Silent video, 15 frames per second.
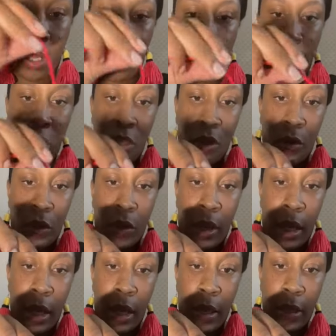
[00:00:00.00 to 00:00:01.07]
Let me show you
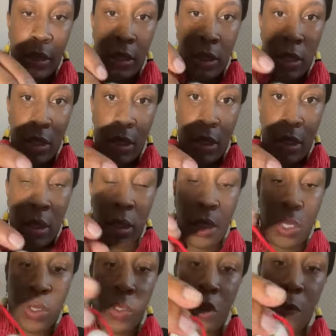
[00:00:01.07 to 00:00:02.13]
guys.
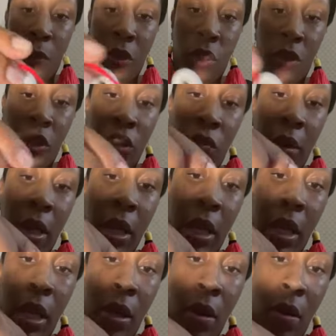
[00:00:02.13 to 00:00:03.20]
So you put your string
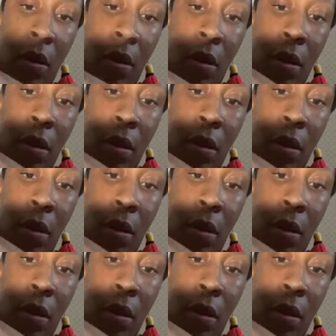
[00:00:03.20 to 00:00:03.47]
here.